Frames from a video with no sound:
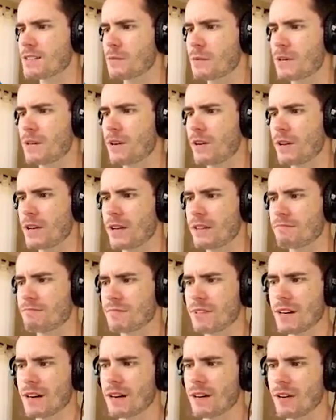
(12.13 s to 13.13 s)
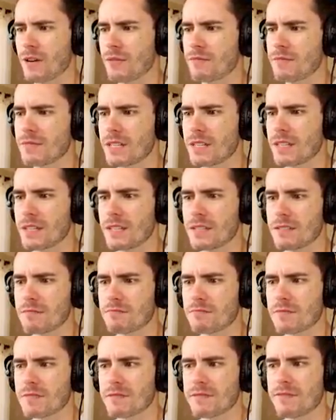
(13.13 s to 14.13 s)
so we don't get, I don't
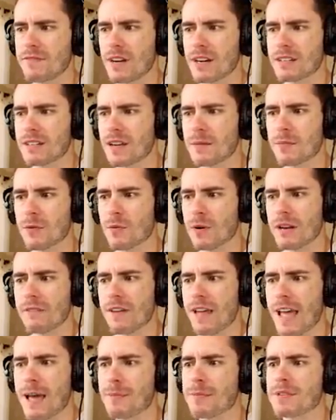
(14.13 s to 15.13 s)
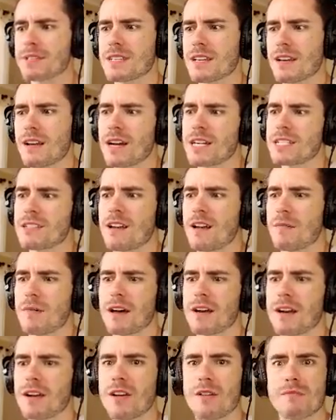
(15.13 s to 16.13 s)
know, fucked up or whatever happens at nighttime.
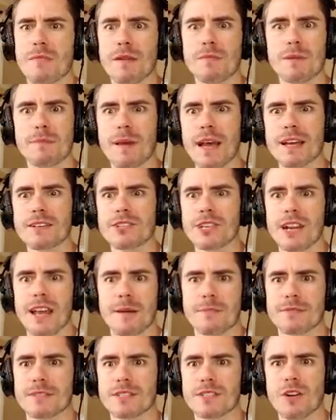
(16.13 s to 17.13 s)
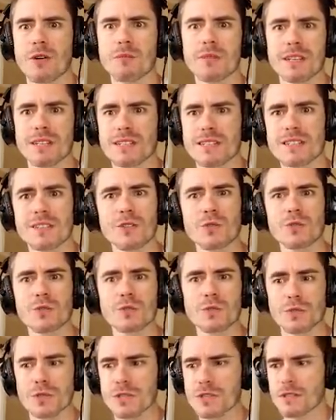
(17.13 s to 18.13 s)
I don't know, maybe bad shit happens. Zombies,
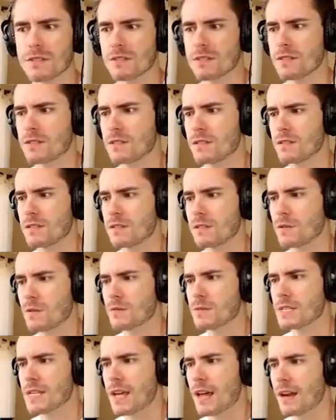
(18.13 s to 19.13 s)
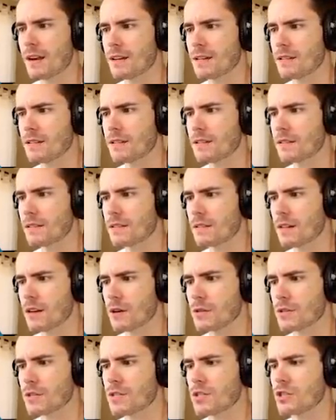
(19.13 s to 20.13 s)
ghouls. What was that?
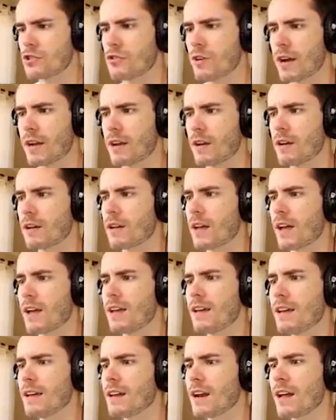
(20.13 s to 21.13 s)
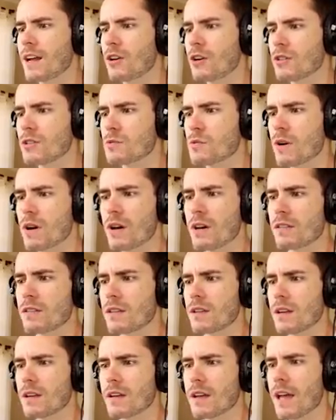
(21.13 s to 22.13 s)
Oh, it's just a trike. Okay, hey How
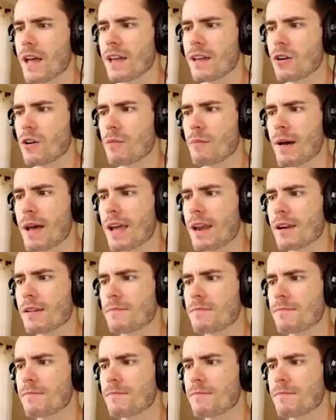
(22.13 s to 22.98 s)
Hey, going mate?